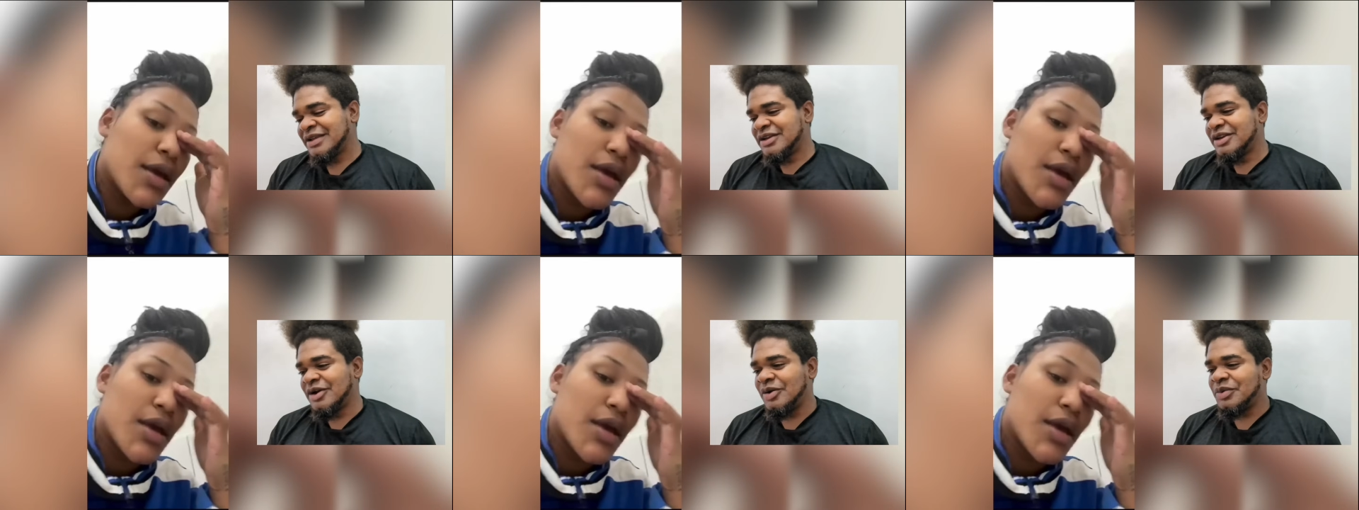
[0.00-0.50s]

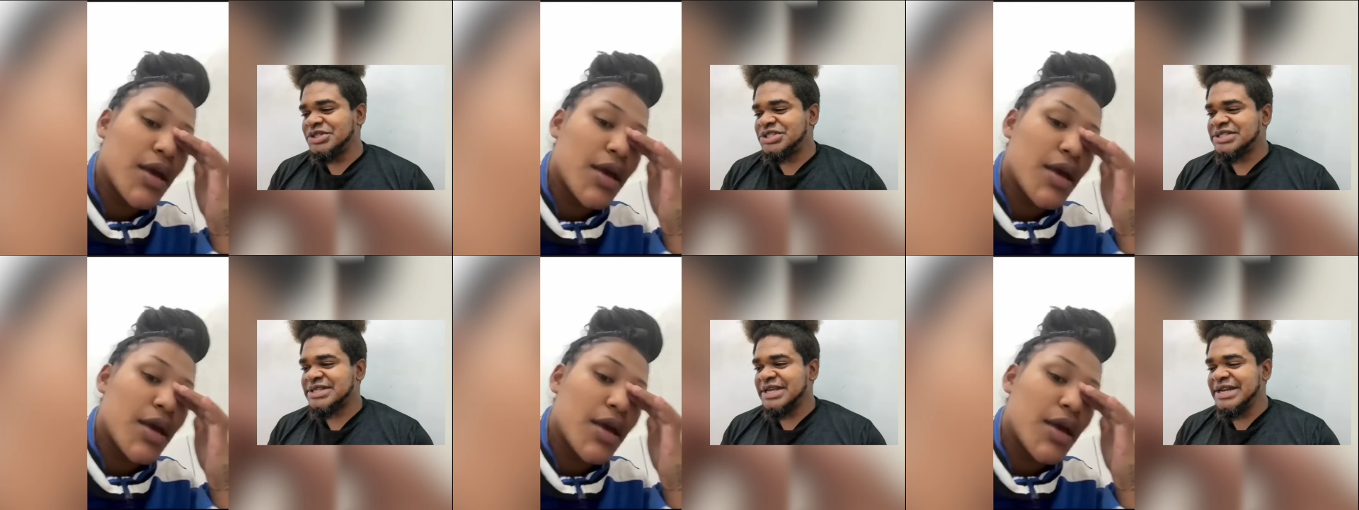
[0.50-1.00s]
Speaker 1: No, when
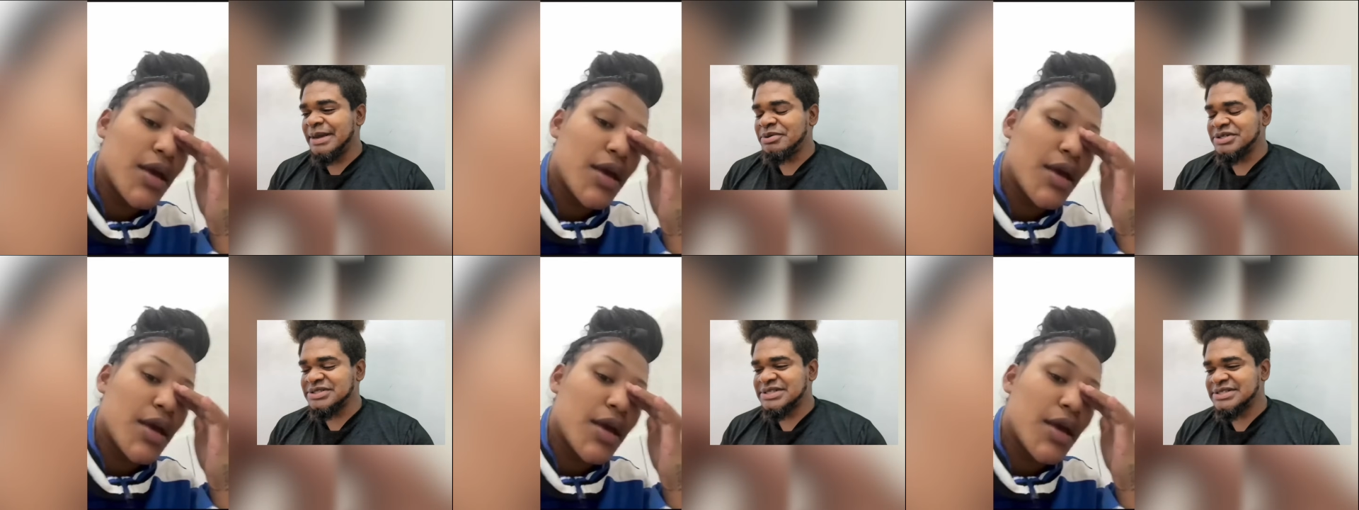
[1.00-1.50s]
she said
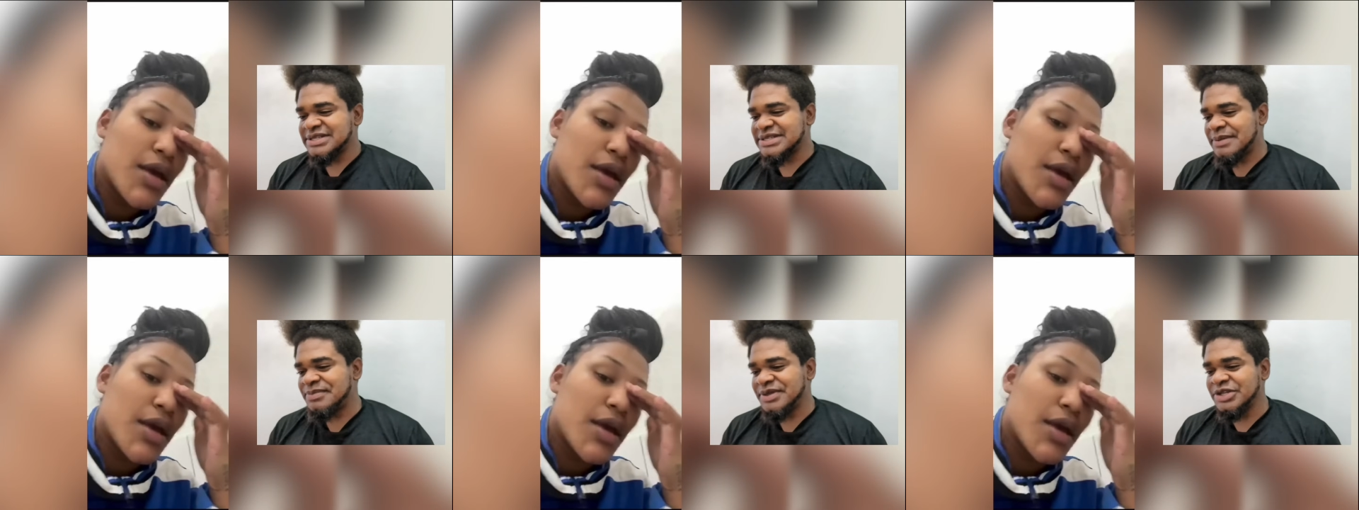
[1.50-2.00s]
Nabron
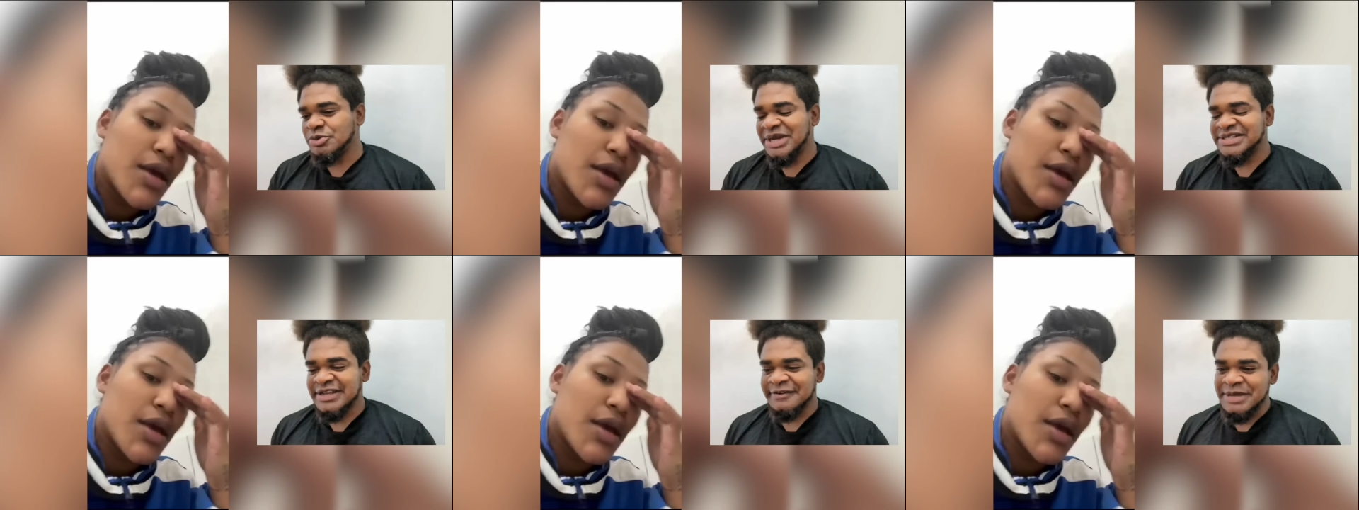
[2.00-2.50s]
sisters, I'm thinking to
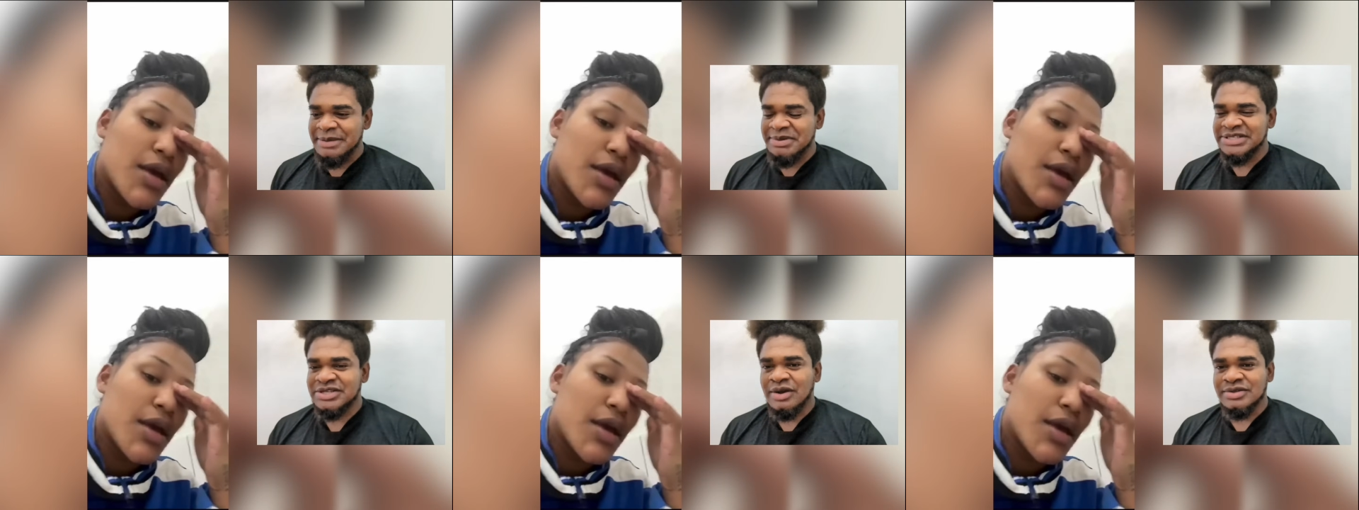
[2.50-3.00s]
myself,
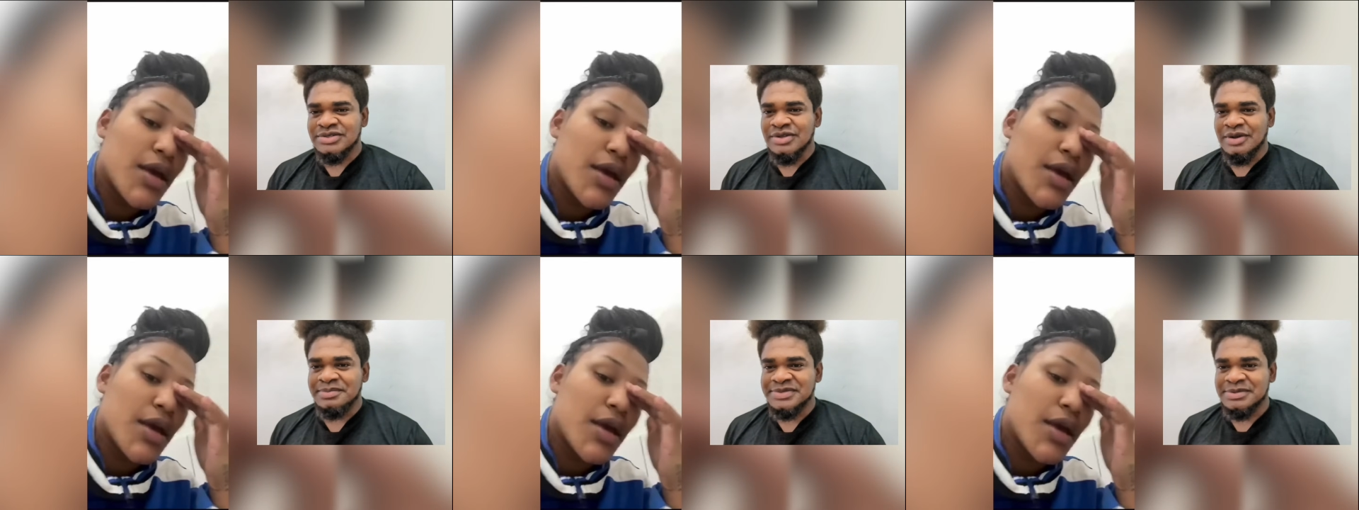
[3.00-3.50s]
maybe it's
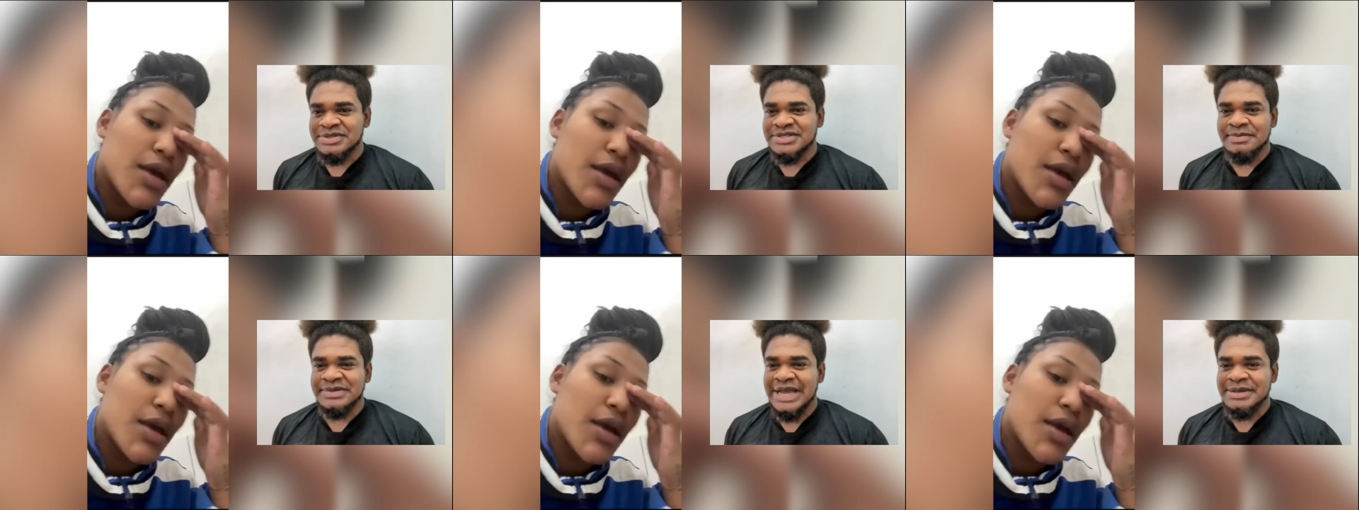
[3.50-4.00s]
customs. Well,
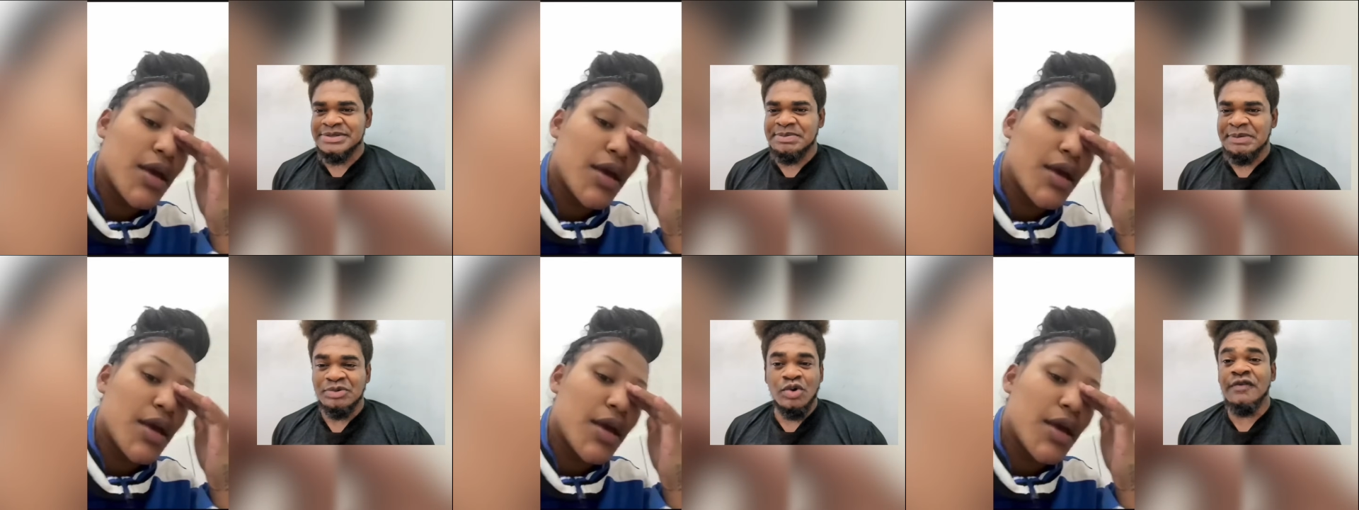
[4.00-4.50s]
sometimes
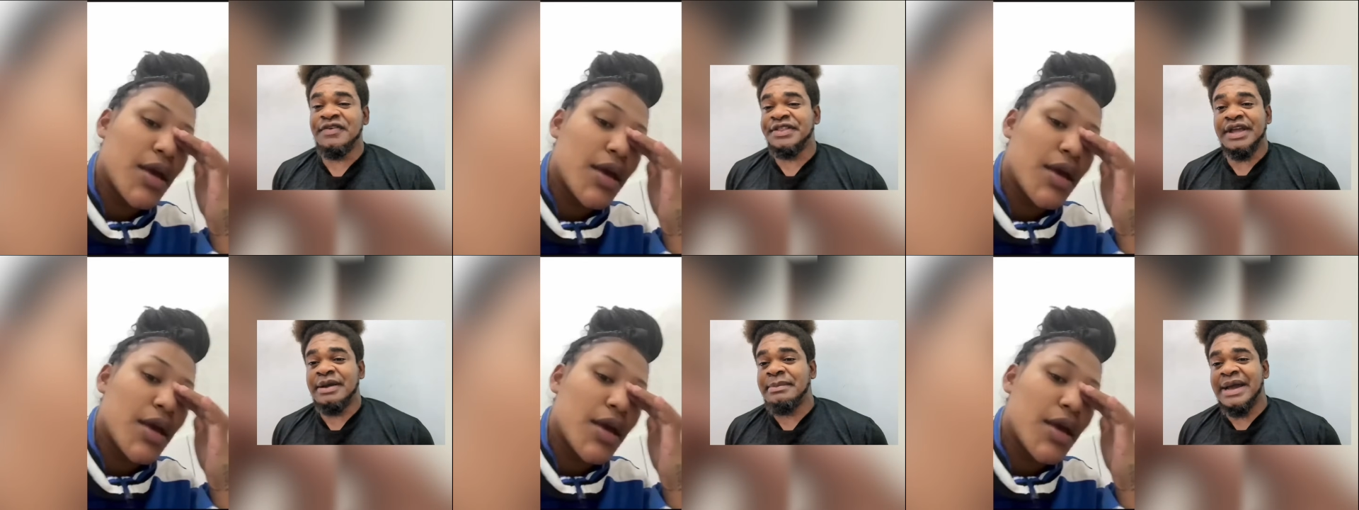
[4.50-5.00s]
people go
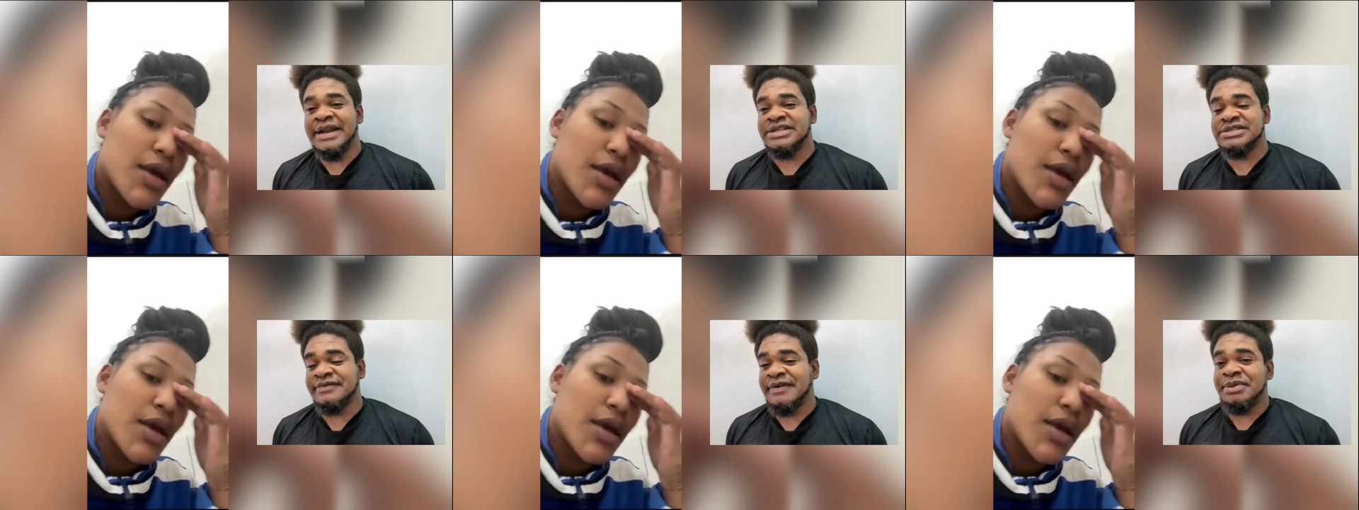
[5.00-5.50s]
over there and buy
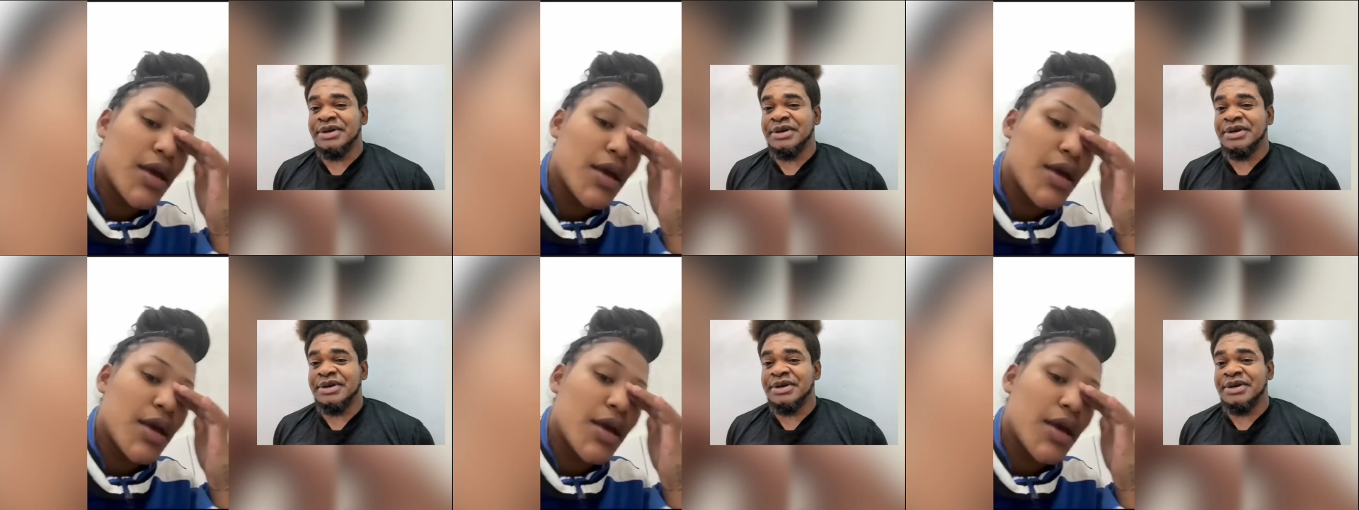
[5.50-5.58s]
their stuff and